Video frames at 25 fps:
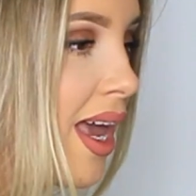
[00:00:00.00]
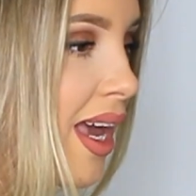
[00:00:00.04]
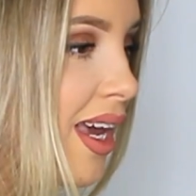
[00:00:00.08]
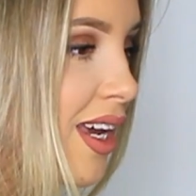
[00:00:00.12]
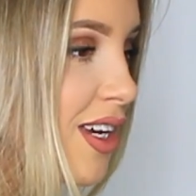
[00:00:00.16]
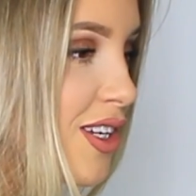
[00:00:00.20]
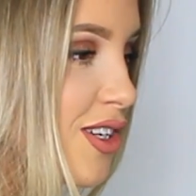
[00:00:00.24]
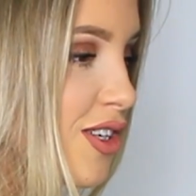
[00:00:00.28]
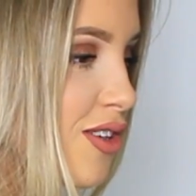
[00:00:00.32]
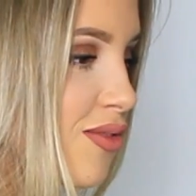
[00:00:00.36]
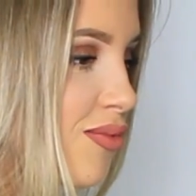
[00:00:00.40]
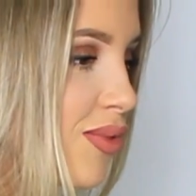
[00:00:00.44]

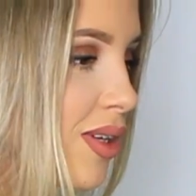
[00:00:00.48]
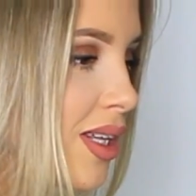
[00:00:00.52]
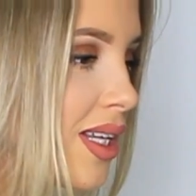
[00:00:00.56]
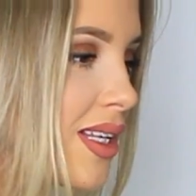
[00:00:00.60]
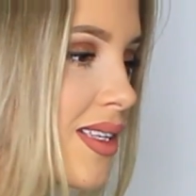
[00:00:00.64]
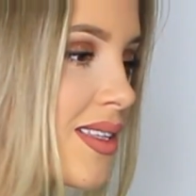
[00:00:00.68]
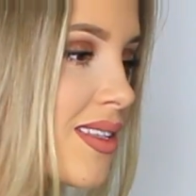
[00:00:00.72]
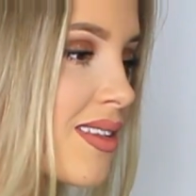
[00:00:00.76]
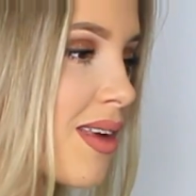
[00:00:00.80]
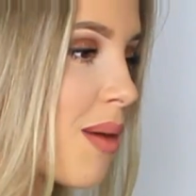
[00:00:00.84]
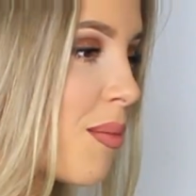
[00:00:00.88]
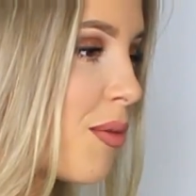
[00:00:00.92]
It's just
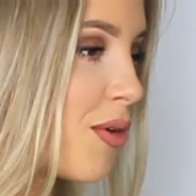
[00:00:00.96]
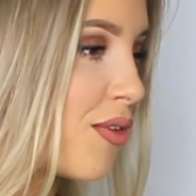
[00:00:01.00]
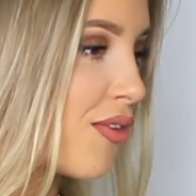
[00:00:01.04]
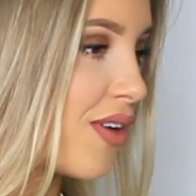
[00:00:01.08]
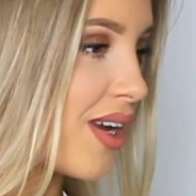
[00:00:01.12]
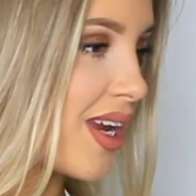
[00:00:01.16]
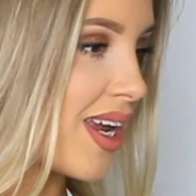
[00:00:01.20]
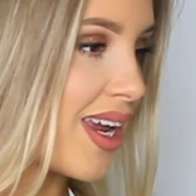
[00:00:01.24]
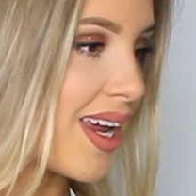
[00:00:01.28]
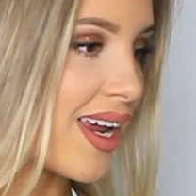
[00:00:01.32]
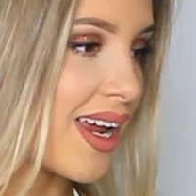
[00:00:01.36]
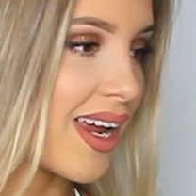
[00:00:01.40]
really
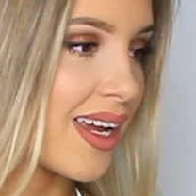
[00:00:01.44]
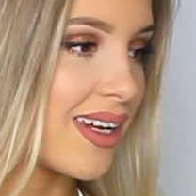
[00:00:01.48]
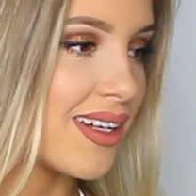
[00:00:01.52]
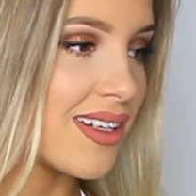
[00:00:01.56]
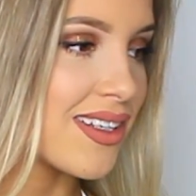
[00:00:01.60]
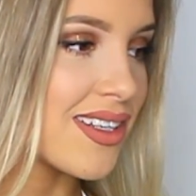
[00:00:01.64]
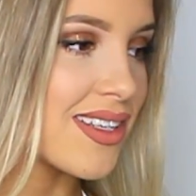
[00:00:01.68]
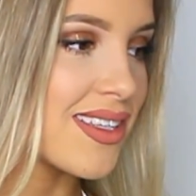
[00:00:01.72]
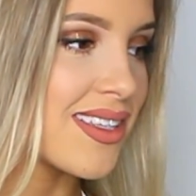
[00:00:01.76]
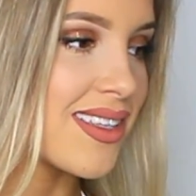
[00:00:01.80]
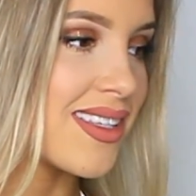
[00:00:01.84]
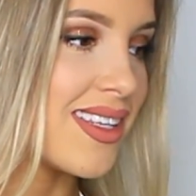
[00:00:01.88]
summery
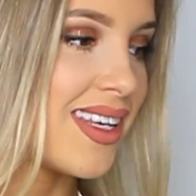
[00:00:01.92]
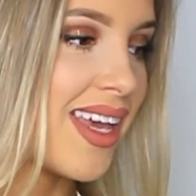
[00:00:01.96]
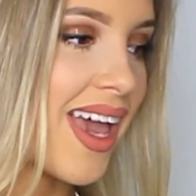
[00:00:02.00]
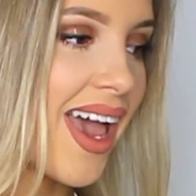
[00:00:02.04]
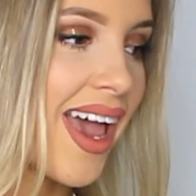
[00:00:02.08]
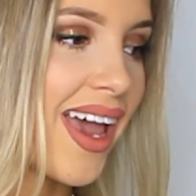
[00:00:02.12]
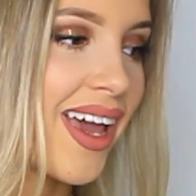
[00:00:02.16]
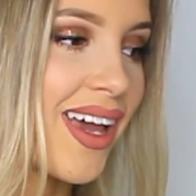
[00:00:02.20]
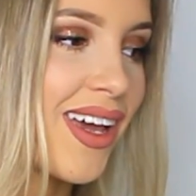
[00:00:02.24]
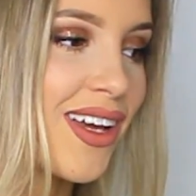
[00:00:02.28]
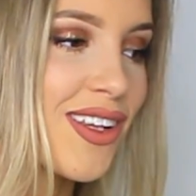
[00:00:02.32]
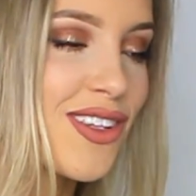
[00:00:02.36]
and just,
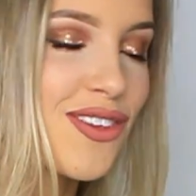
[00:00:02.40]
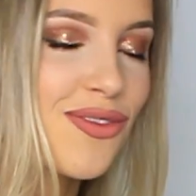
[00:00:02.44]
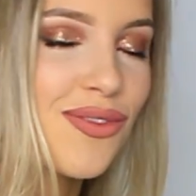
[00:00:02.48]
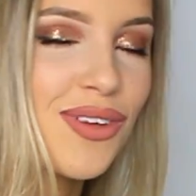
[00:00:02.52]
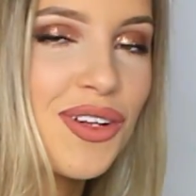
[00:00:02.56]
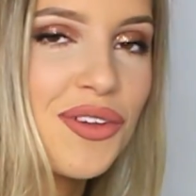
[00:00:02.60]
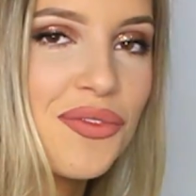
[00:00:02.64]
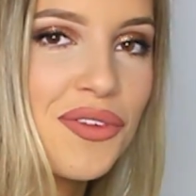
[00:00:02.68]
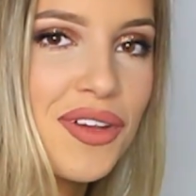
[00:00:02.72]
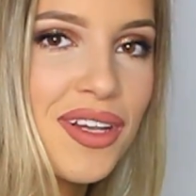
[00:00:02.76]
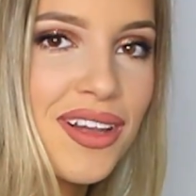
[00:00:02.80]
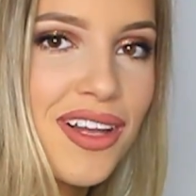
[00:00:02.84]
yeah, it's
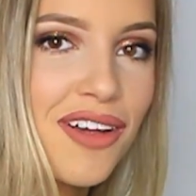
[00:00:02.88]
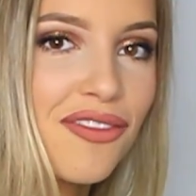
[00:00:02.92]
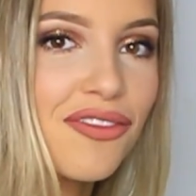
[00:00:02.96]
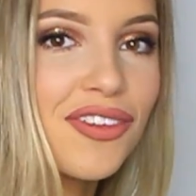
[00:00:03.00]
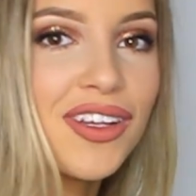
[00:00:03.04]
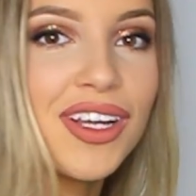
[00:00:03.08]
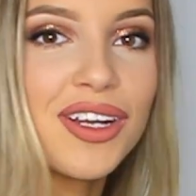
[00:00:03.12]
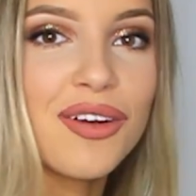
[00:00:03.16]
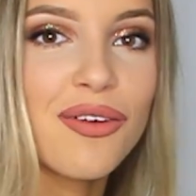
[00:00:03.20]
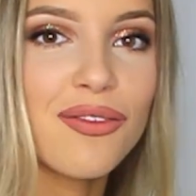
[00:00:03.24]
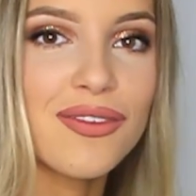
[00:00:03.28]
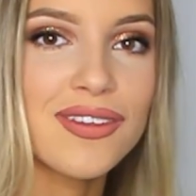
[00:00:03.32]
really, really
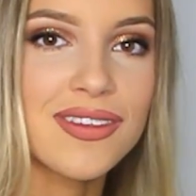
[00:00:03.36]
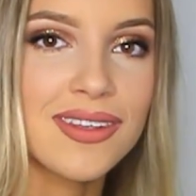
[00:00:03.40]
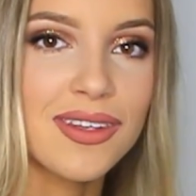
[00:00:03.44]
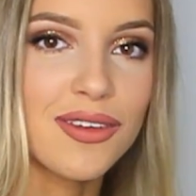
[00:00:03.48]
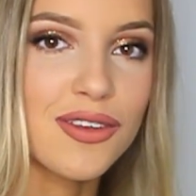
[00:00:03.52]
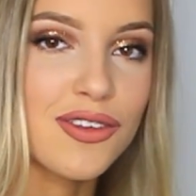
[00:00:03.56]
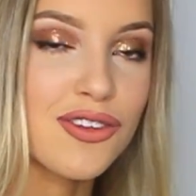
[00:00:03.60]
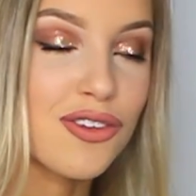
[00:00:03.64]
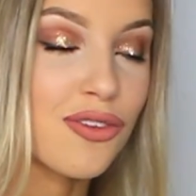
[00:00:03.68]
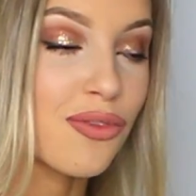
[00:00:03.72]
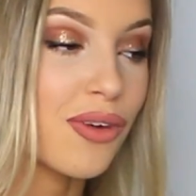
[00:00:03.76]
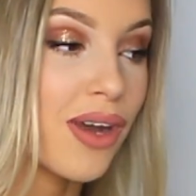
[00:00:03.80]
lovely. And obviously
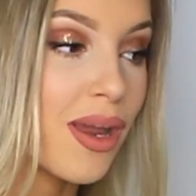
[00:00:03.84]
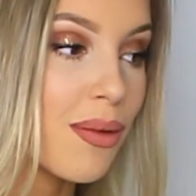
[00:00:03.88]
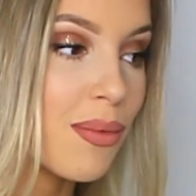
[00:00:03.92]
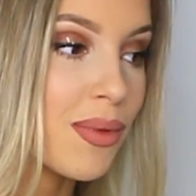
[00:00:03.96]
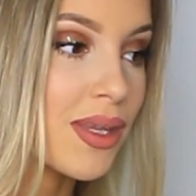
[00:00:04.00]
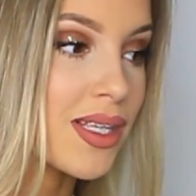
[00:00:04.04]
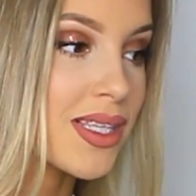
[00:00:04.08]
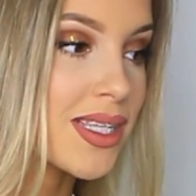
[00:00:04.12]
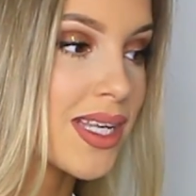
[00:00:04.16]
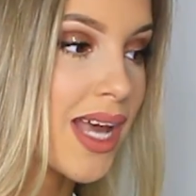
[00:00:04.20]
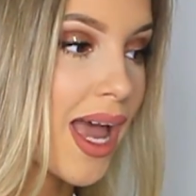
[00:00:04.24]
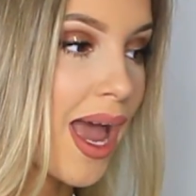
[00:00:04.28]
it looks great
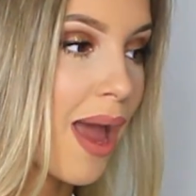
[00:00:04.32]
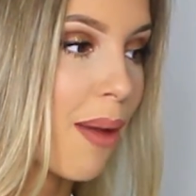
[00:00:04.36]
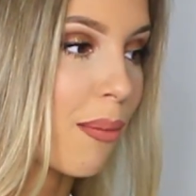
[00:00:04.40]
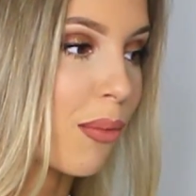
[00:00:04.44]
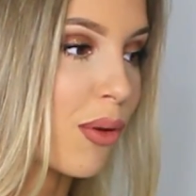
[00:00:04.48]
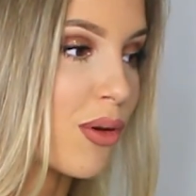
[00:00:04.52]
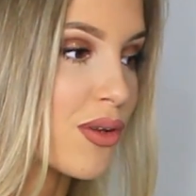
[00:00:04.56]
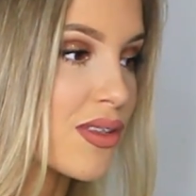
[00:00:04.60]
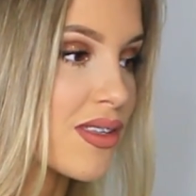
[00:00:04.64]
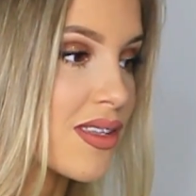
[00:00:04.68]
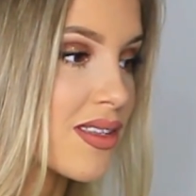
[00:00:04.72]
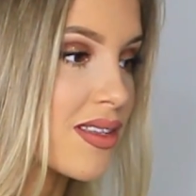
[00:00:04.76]
with a tan
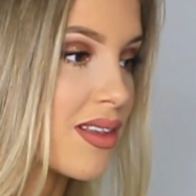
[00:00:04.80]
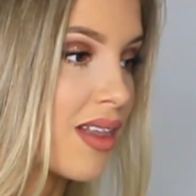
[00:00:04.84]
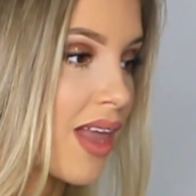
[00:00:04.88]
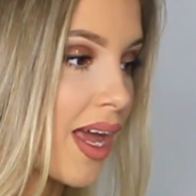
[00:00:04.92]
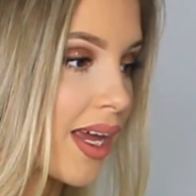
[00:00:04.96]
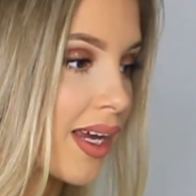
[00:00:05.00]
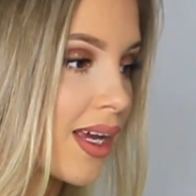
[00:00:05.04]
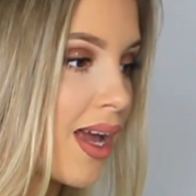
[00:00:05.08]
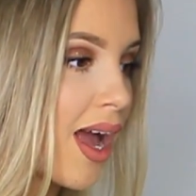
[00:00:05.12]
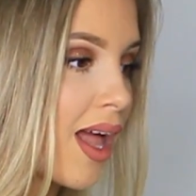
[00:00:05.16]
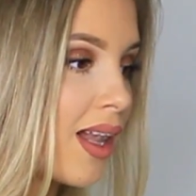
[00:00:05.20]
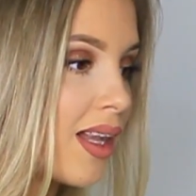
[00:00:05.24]
because it's
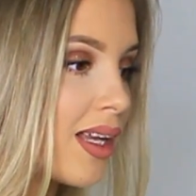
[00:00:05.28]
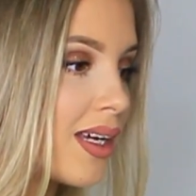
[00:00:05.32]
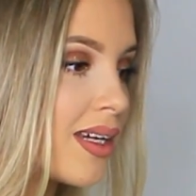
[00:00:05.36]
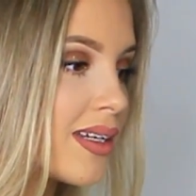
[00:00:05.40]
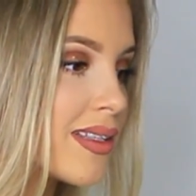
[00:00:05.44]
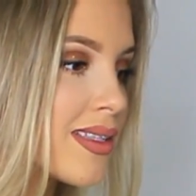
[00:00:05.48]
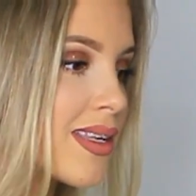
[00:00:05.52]
light coloured.